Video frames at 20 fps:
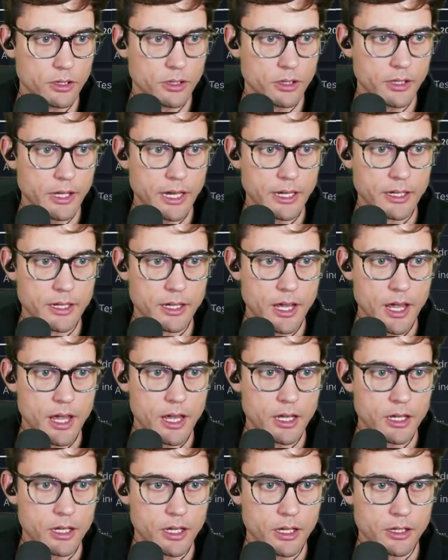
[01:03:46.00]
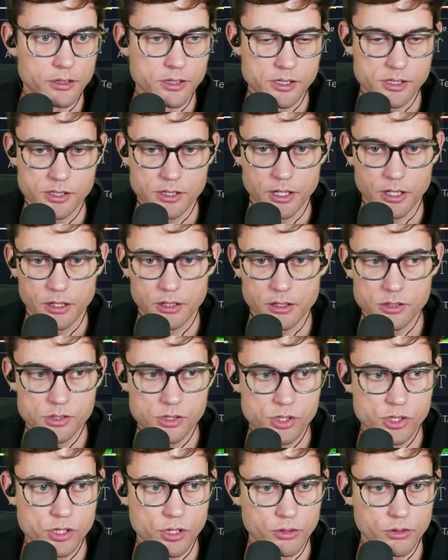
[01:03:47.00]
KDA and just like
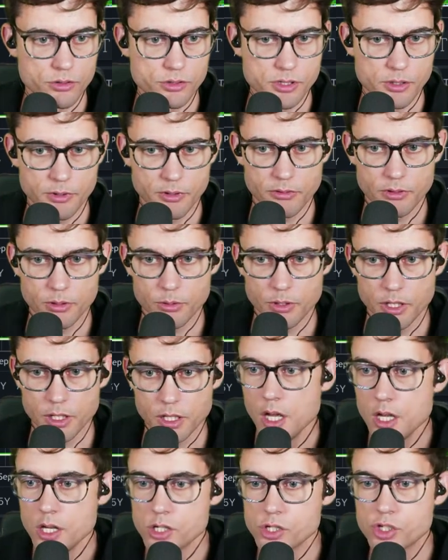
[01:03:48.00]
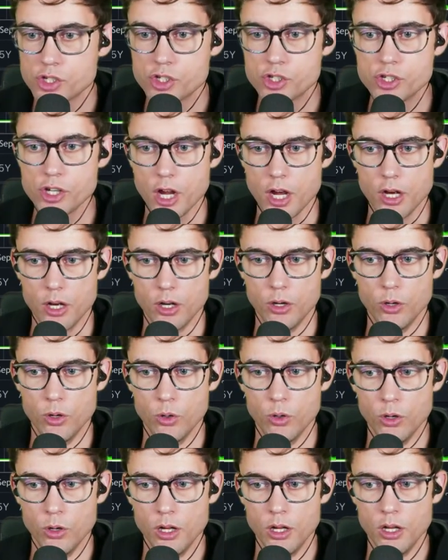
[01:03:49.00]
show you something real quick.
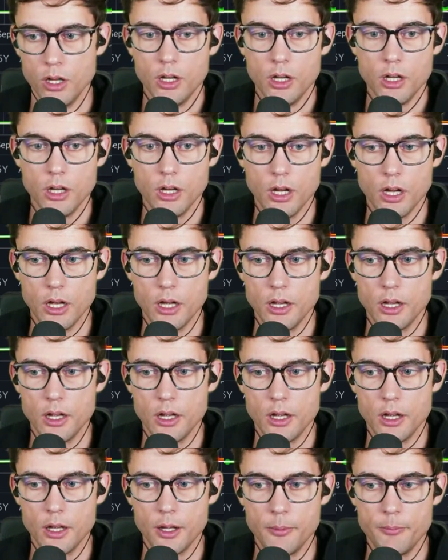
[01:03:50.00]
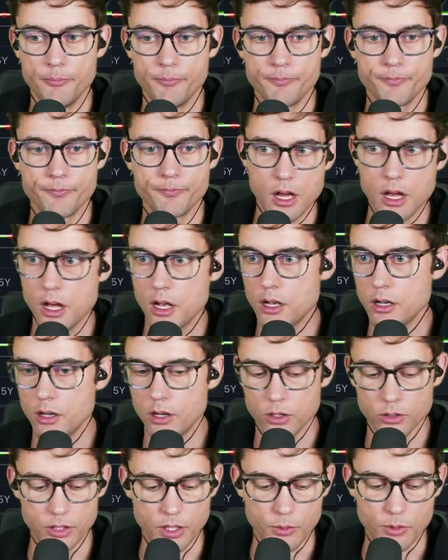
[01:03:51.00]
So,
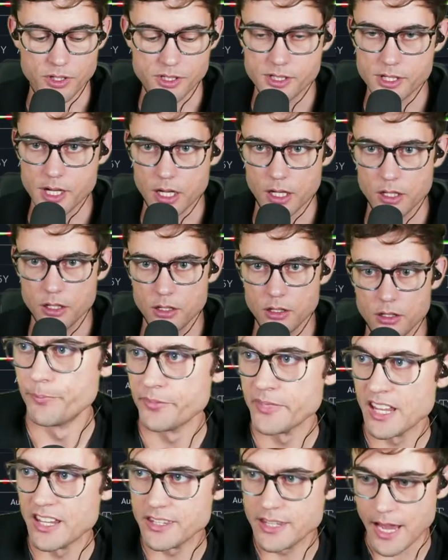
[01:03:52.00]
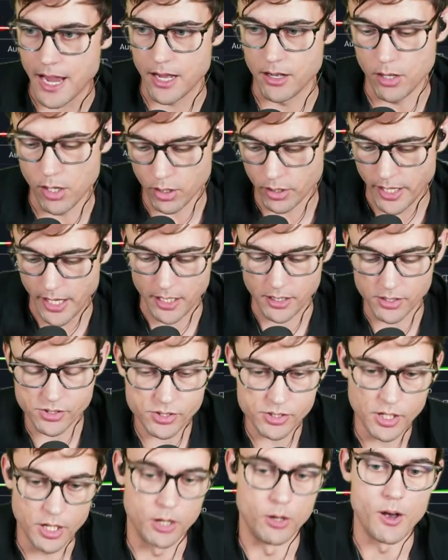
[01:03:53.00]
hold on one second. Yeah. Okay.
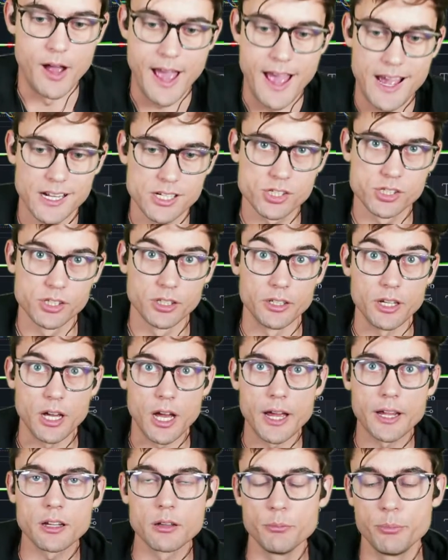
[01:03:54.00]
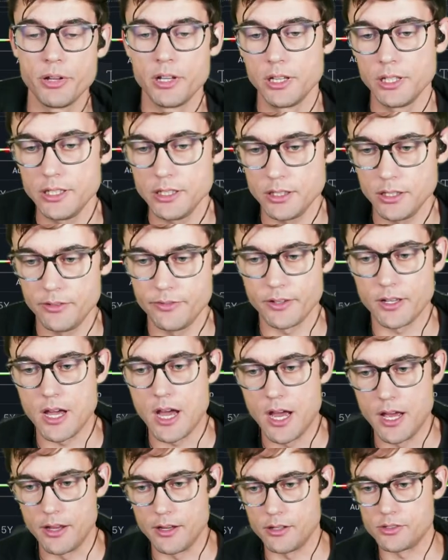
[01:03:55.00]
So actually, I completely
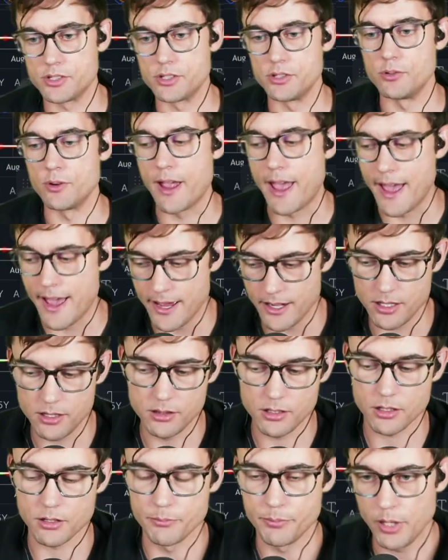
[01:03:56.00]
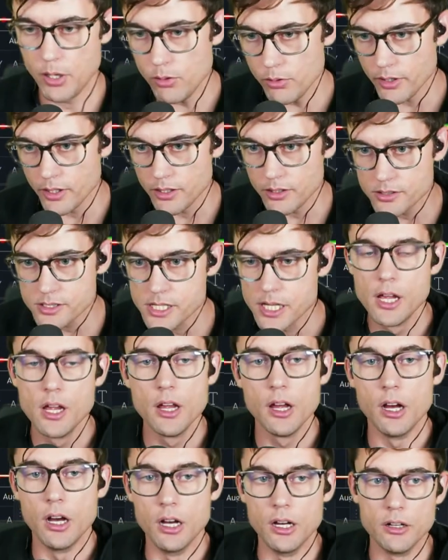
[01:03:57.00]
forgot to add in the component
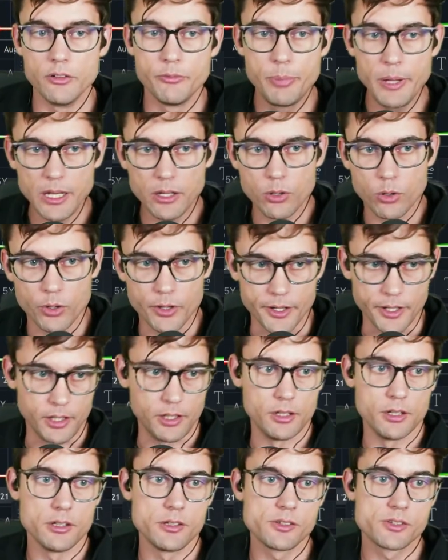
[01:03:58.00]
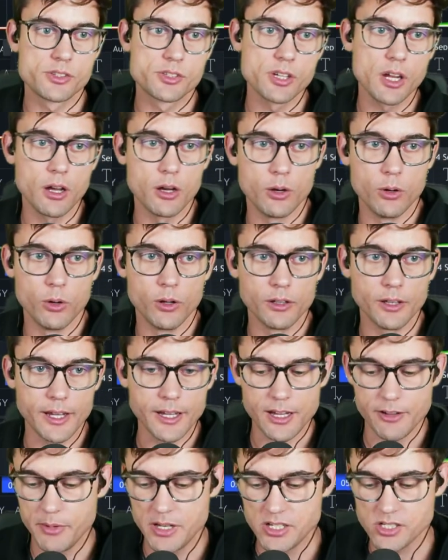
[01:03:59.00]
of Bitcoin. So like
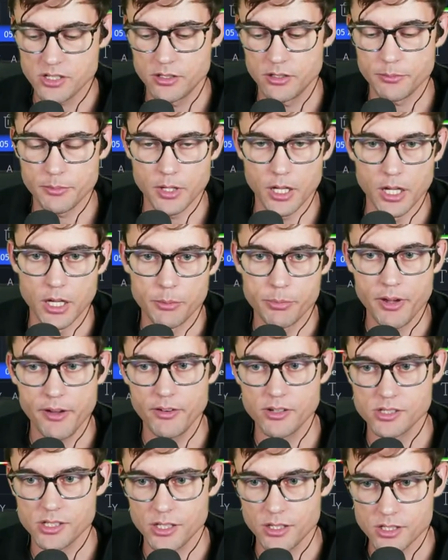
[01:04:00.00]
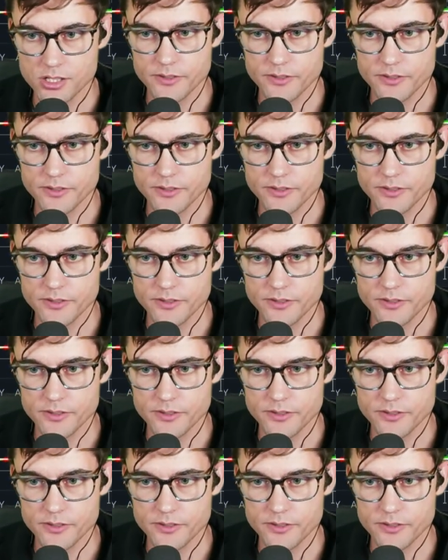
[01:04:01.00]
I've mentioned previously in this